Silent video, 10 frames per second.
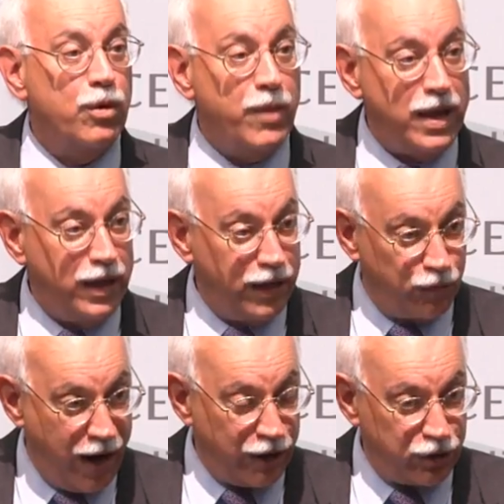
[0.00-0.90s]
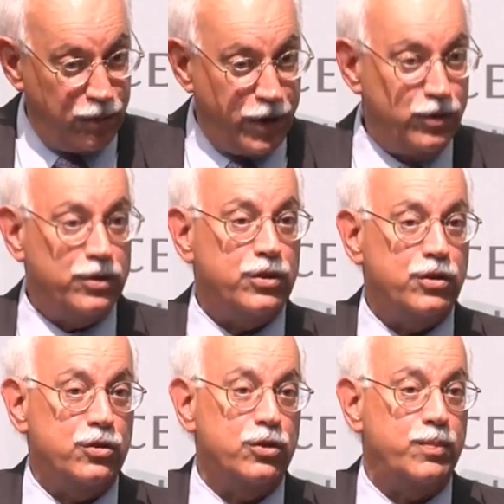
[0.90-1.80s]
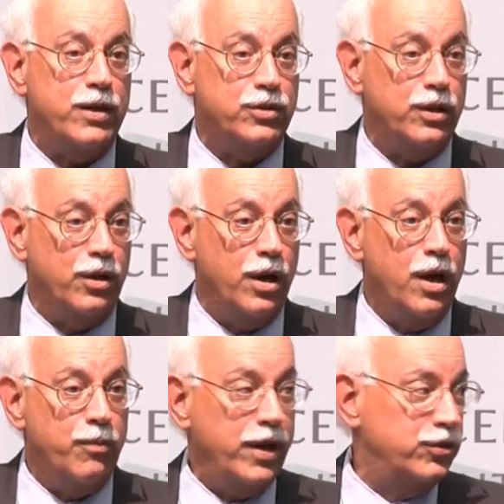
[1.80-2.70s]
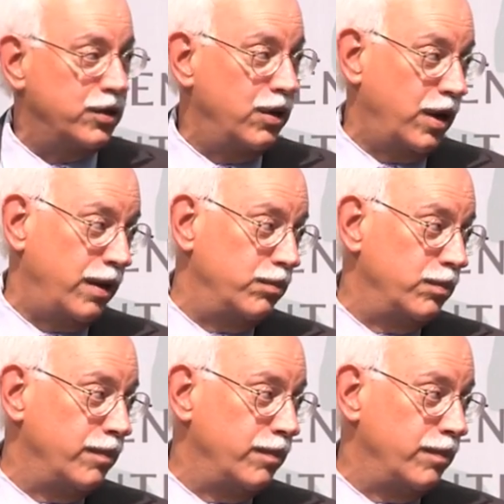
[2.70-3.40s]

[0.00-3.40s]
and we're making irrational budget decisions based on, uh, based on that